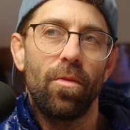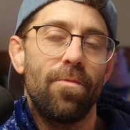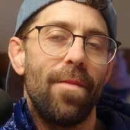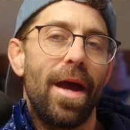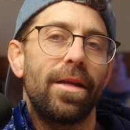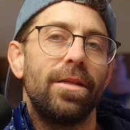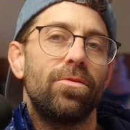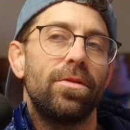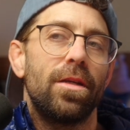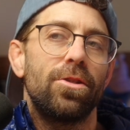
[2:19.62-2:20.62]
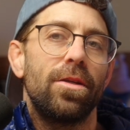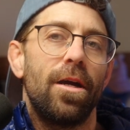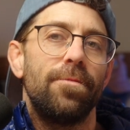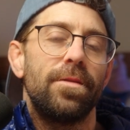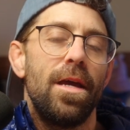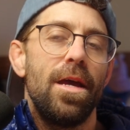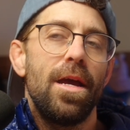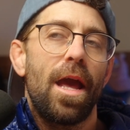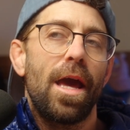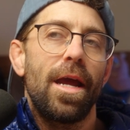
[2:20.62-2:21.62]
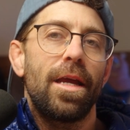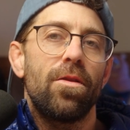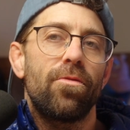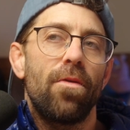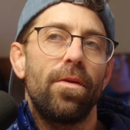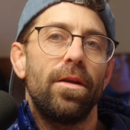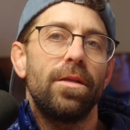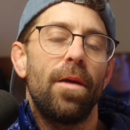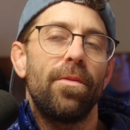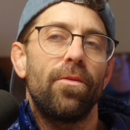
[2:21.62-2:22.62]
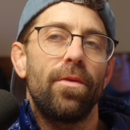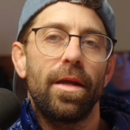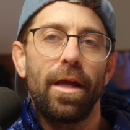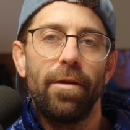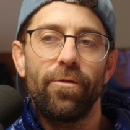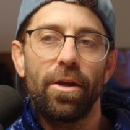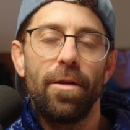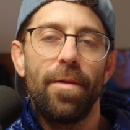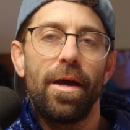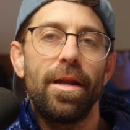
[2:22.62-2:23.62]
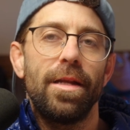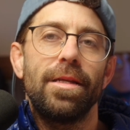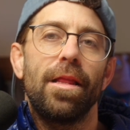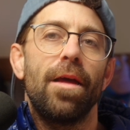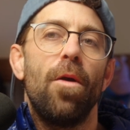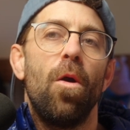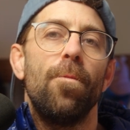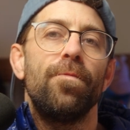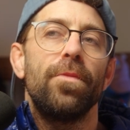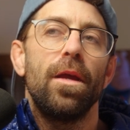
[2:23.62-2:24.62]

with magnets or suction cups, and I can throw it on top of the rig and forget about it until I'm home.